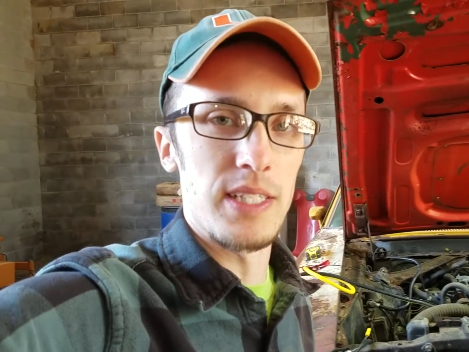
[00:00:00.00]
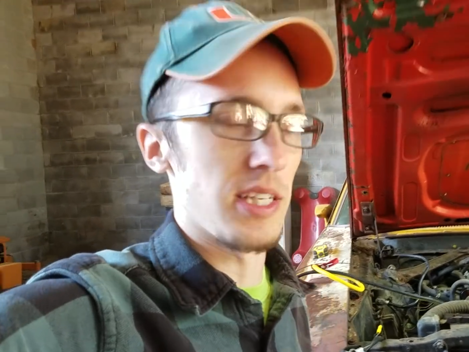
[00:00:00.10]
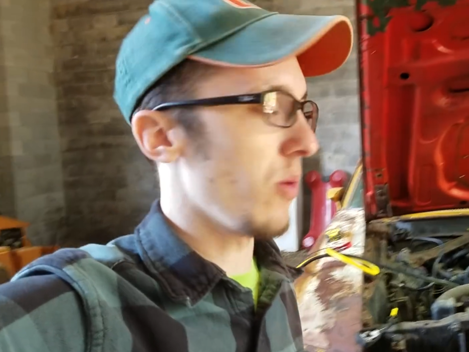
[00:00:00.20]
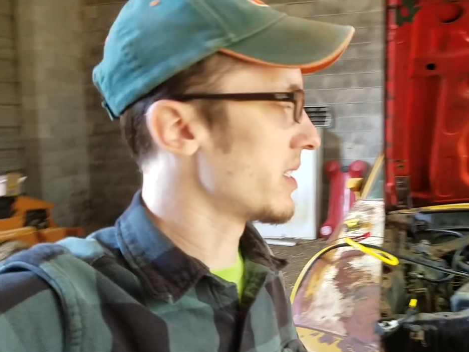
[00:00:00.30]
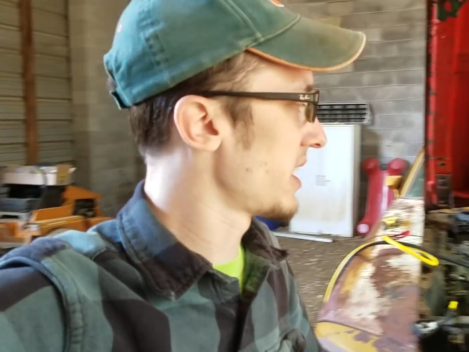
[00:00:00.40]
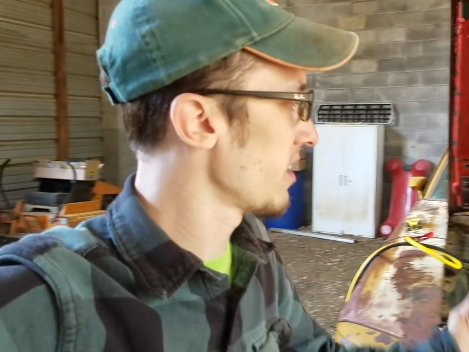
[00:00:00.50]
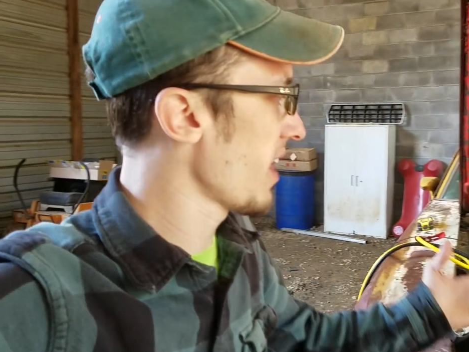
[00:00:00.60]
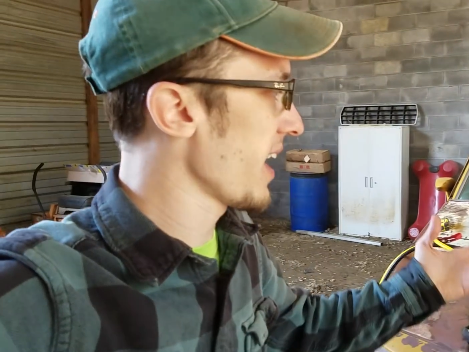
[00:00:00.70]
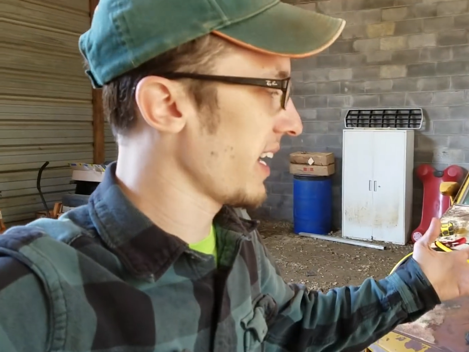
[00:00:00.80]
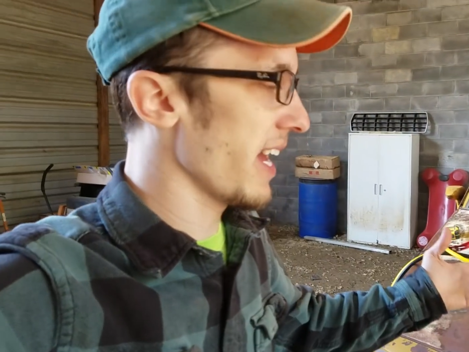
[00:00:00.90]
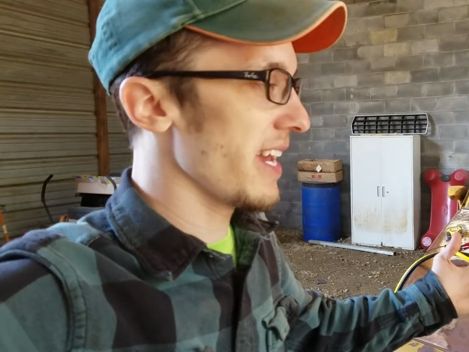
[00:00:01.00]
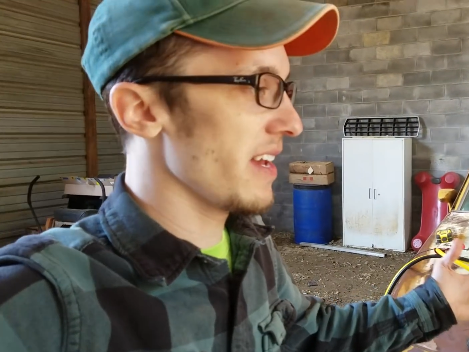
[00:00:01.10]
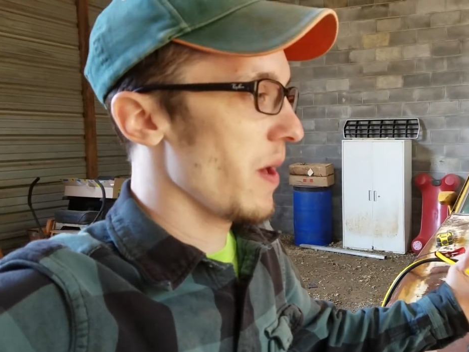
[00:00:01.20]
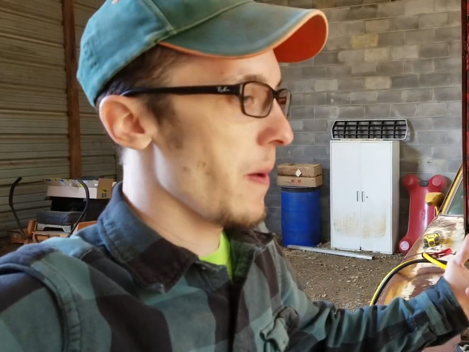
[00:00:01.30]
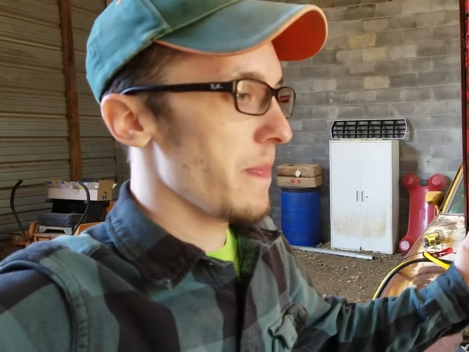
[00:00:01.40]
So is there like
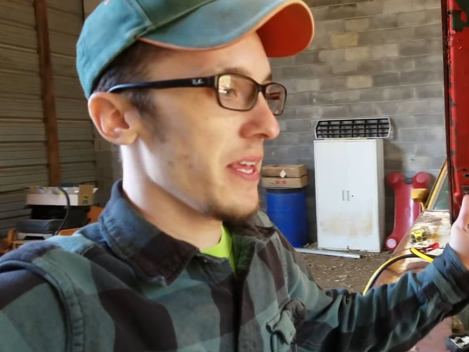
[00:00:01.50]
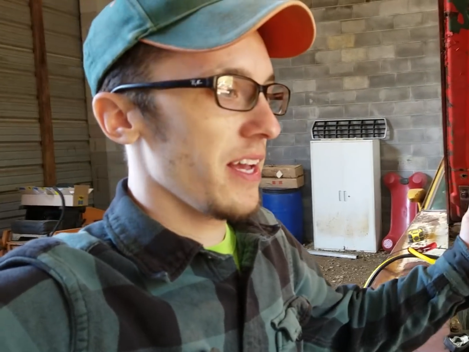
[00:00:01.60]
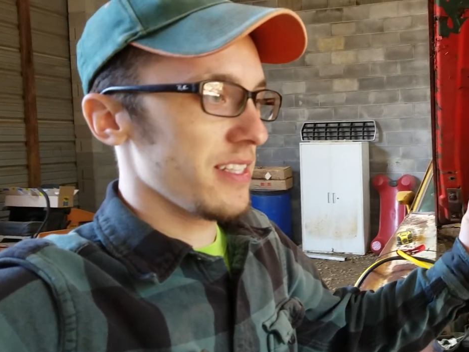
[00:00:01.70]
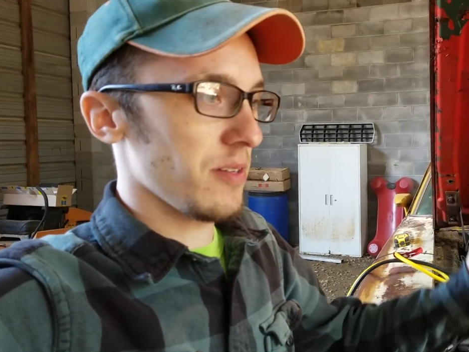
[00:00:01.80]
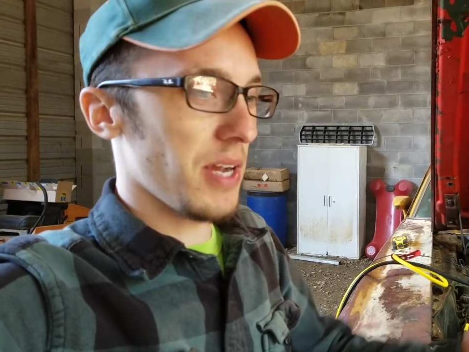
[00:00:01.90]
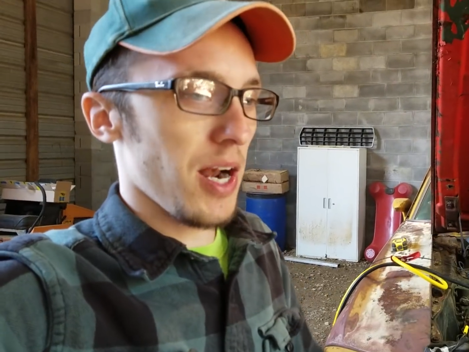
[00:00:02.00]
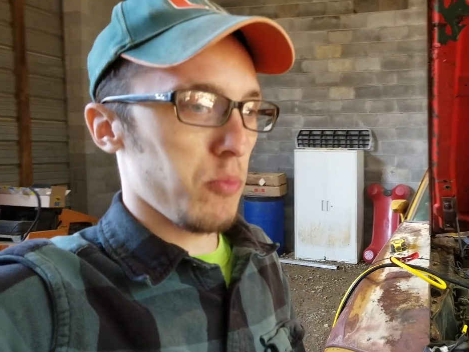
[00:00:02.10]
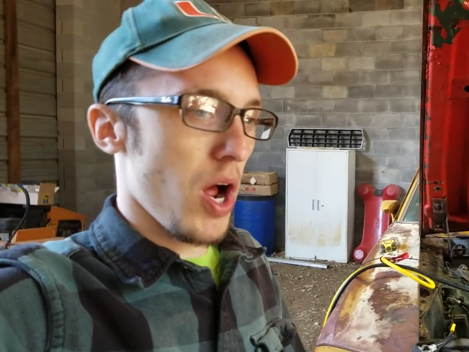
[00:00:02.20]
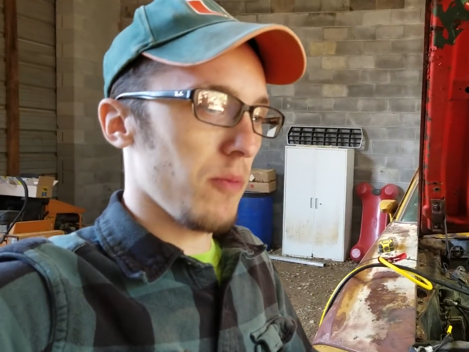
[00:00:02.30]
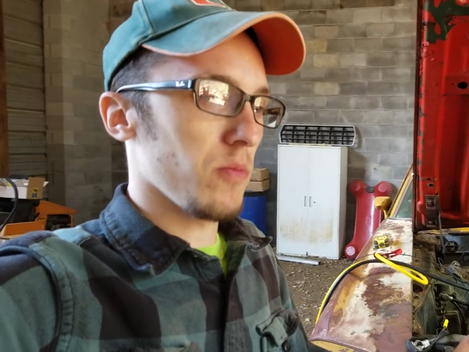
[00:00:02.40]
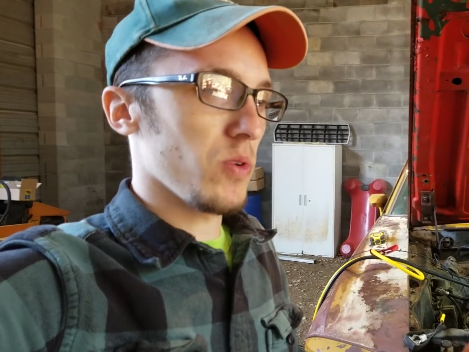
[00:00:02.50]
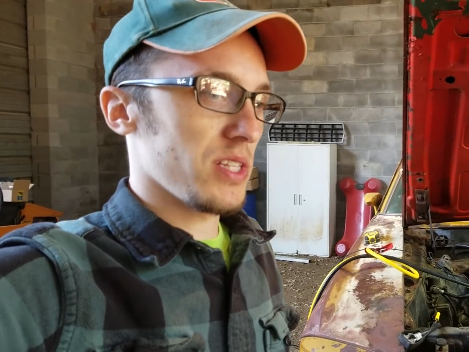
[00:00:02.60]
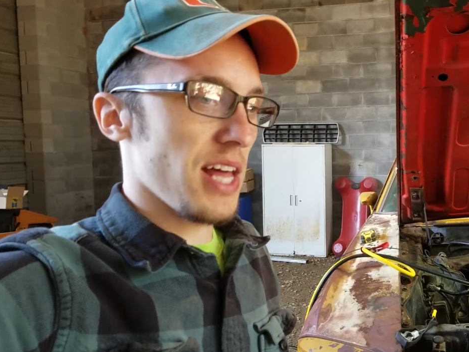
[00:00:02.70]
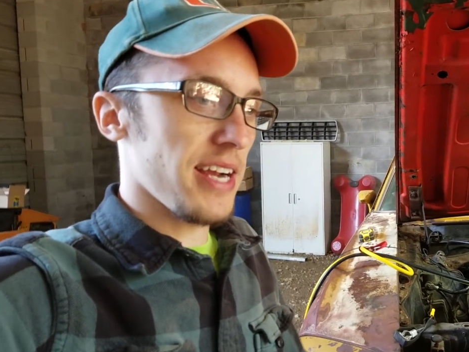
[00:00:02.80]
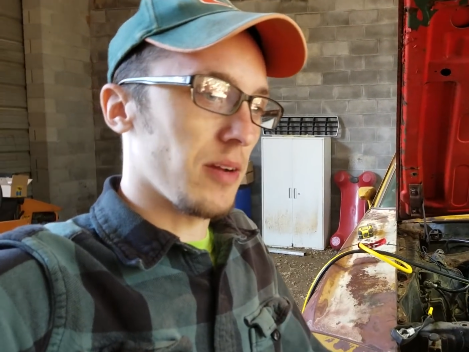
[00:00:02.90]
some kind of problem
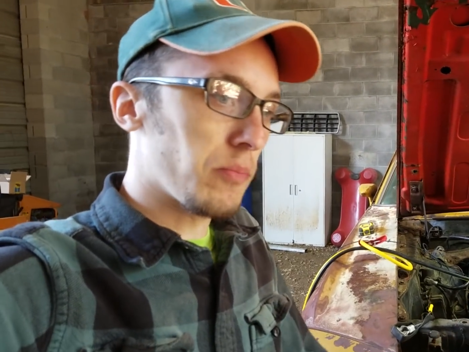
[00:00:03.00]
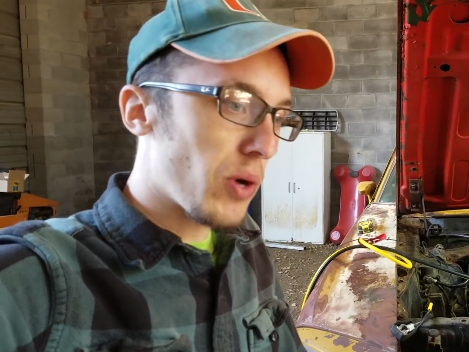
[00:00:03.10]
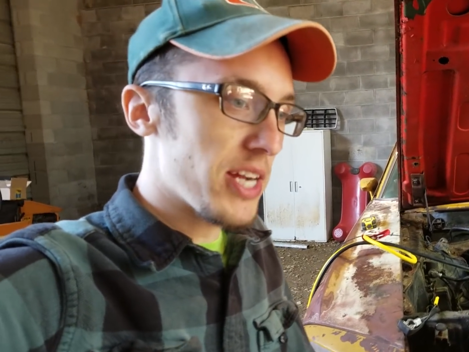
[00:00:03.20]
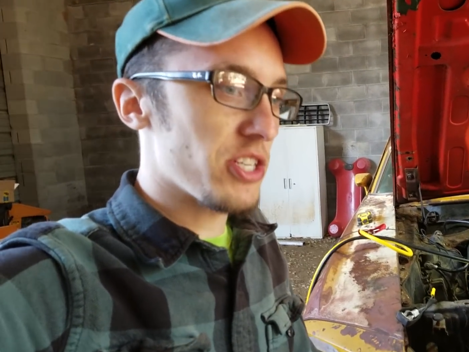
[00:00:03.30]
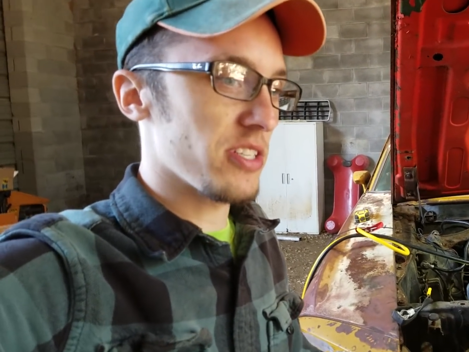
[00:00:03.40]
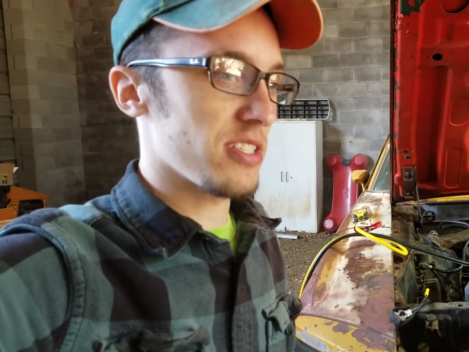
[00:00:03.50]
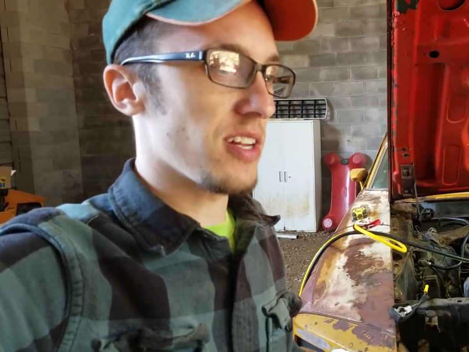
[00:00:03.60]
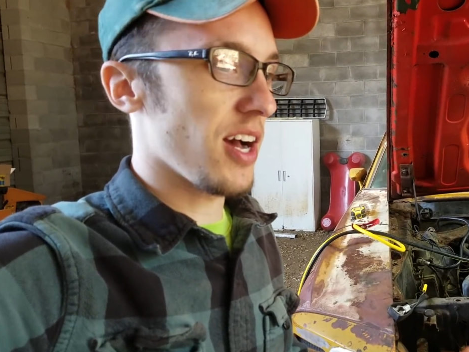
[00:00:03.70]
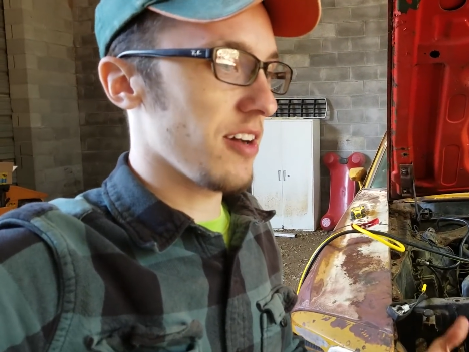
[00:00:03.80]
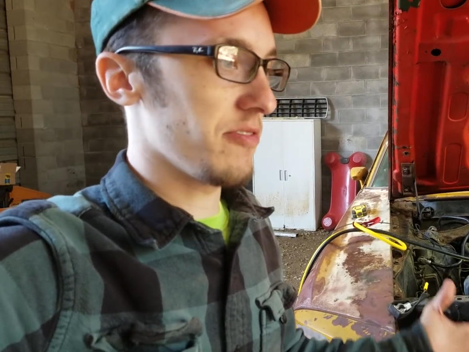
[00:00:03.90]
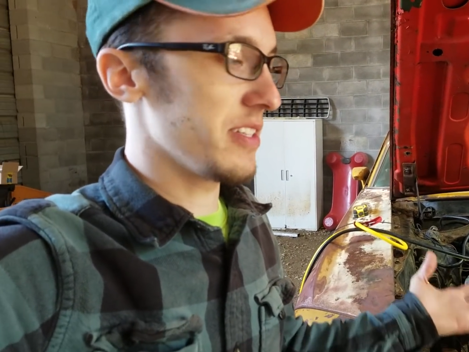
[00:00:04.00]
with like compression stuff?